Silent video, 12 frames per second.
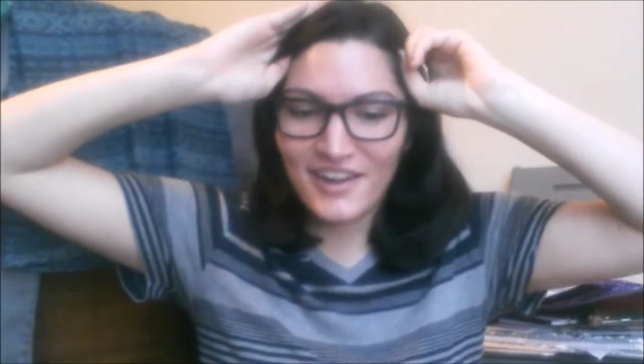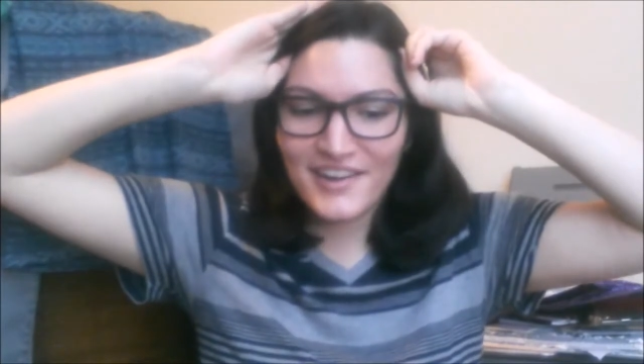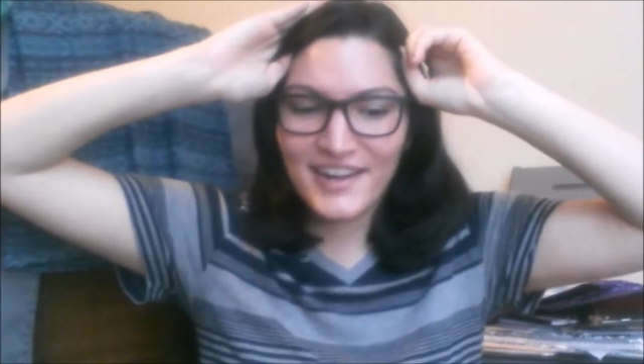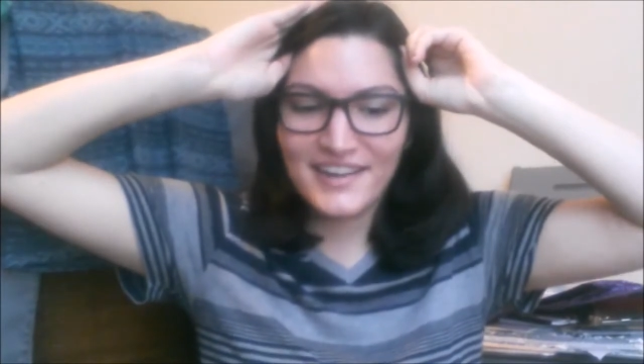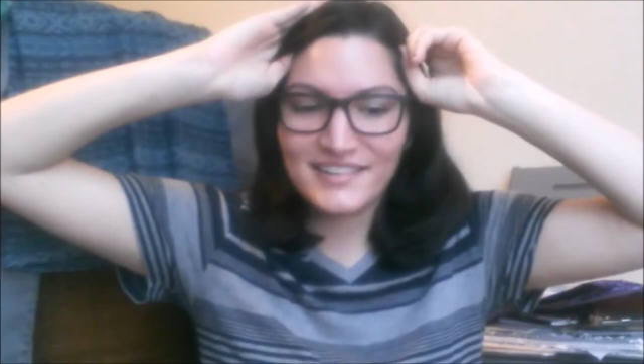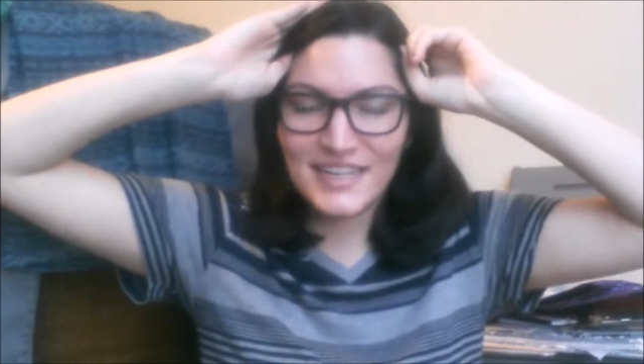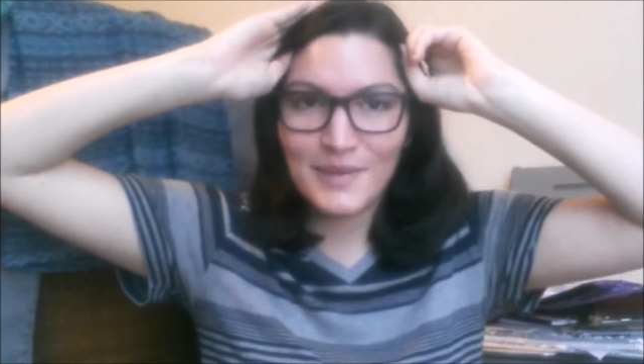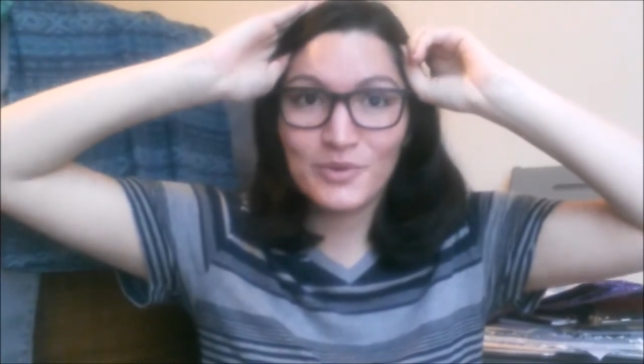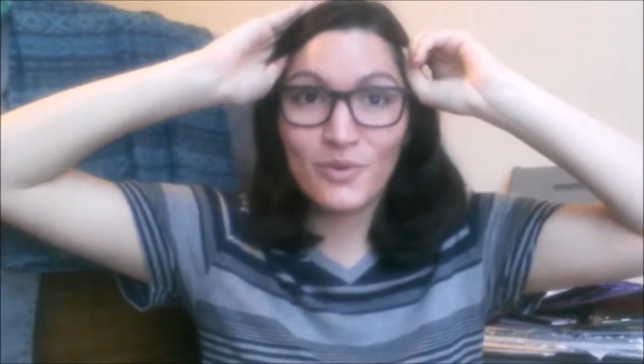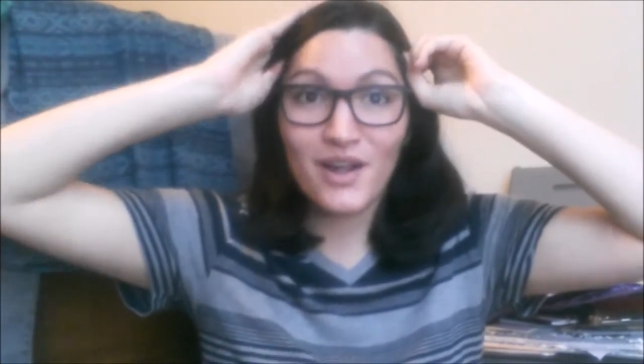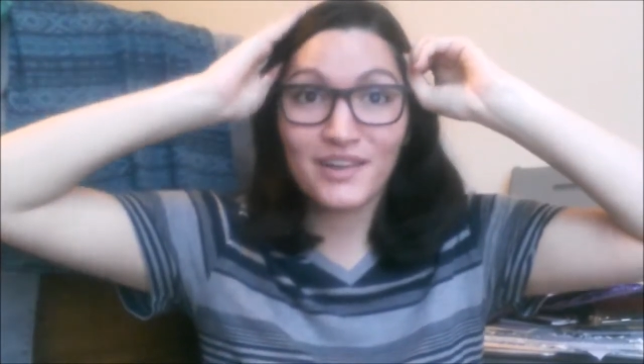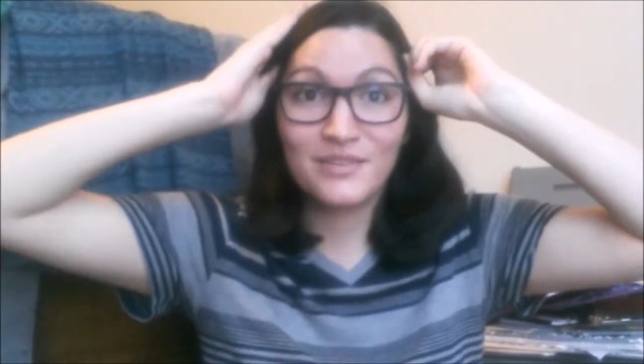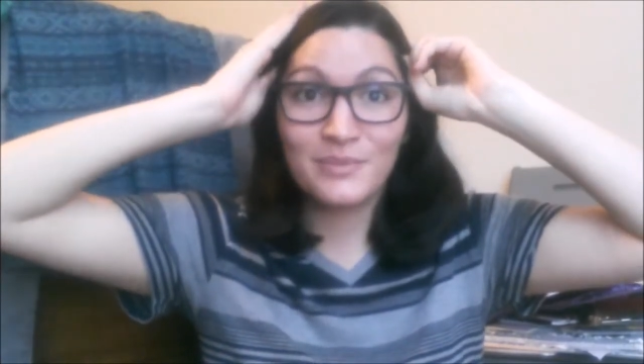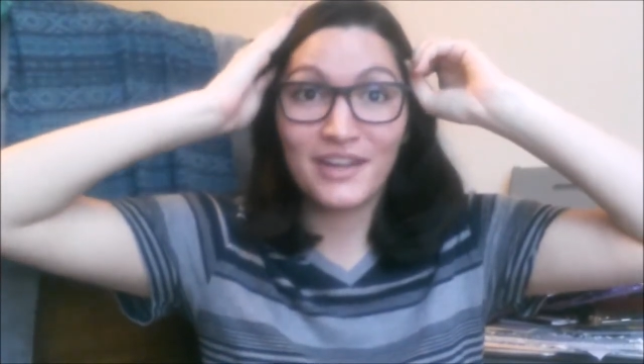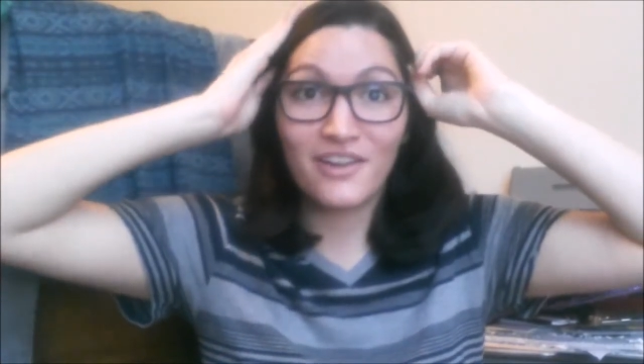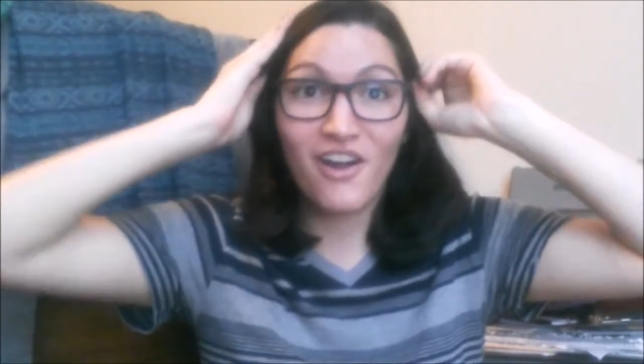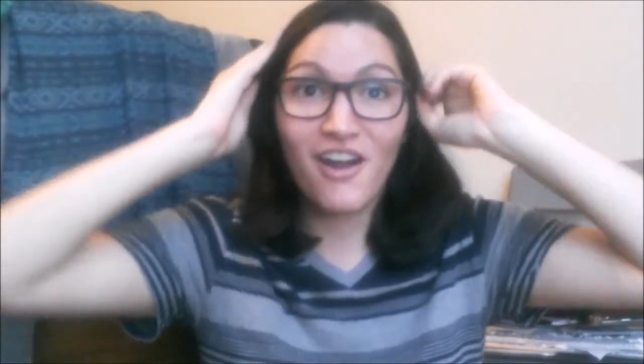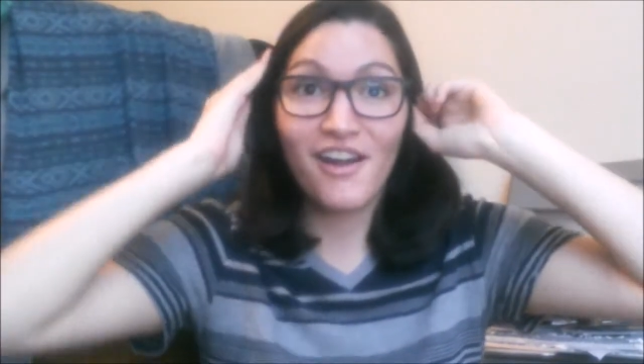alright, time to walk to my
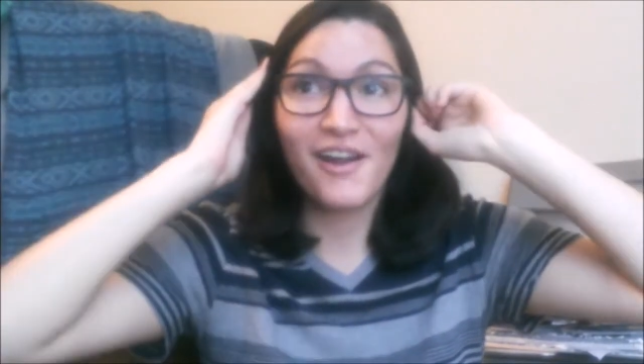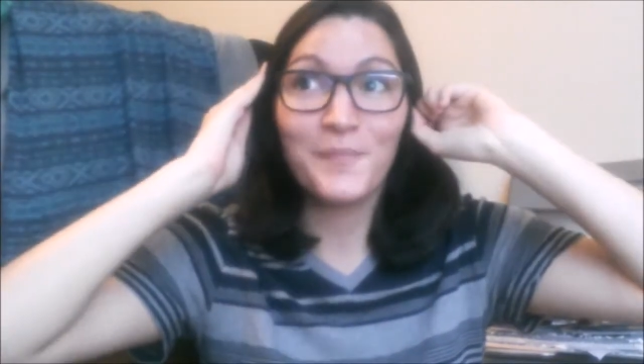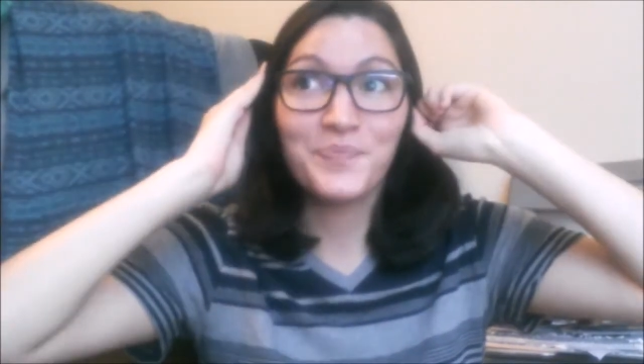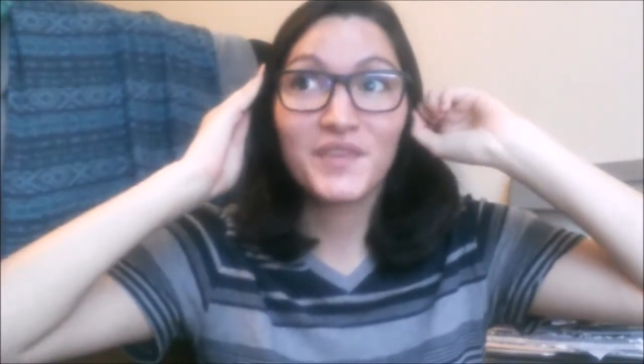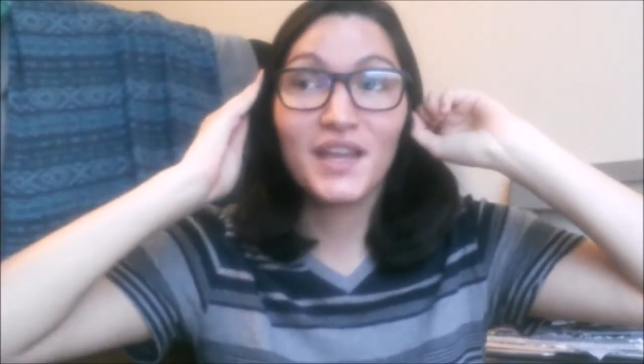car.